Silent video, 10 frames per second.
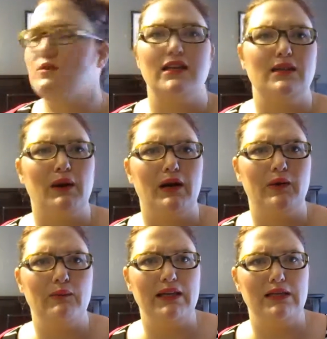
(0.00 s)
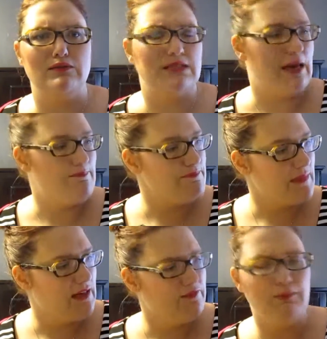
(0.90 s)
it at the park. We might lose them.
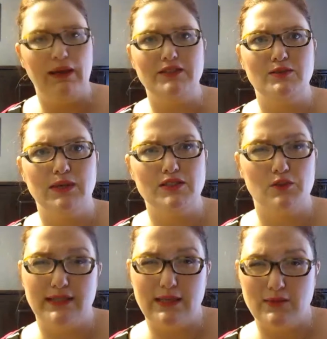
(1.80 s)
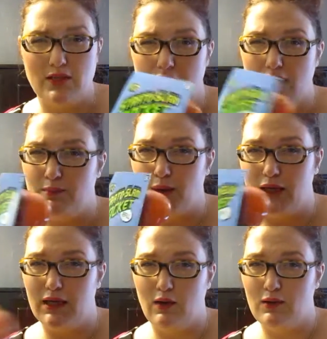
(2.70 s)
And if they make too much noise, I'm sure the other
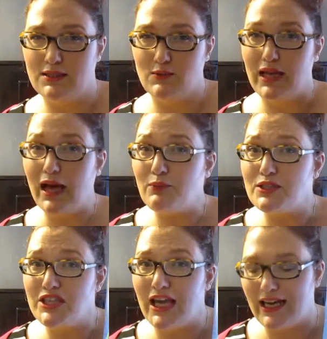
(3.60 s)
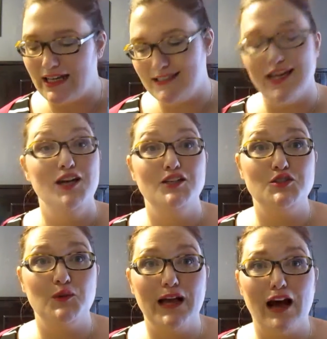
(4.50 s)
park goers would not appreciate us
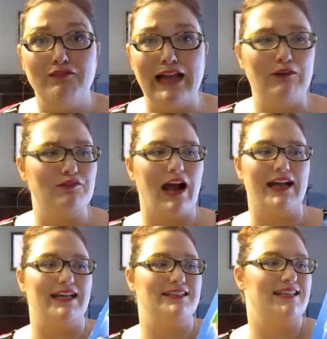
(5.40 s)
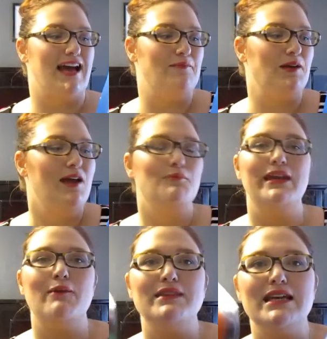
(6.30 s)
shooting off loud rockets. Um, but
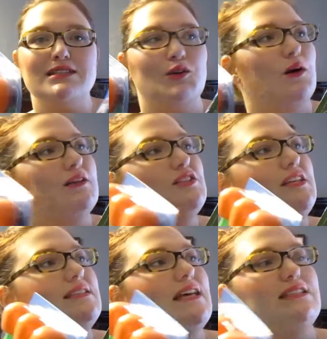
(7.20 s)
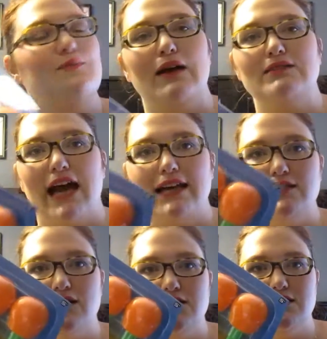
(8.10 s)
yeah, but that's cool. She does like to be outside,
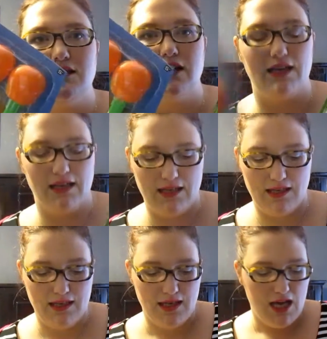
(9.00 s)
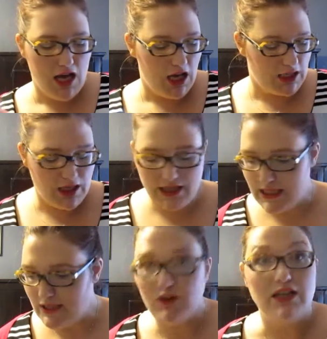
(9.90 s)
so this is a good, a good
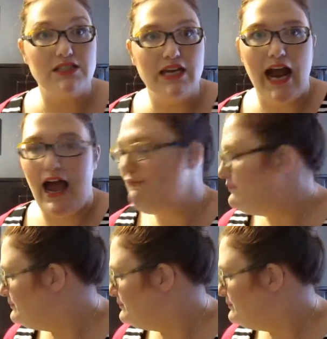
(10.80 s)
thing for us to have.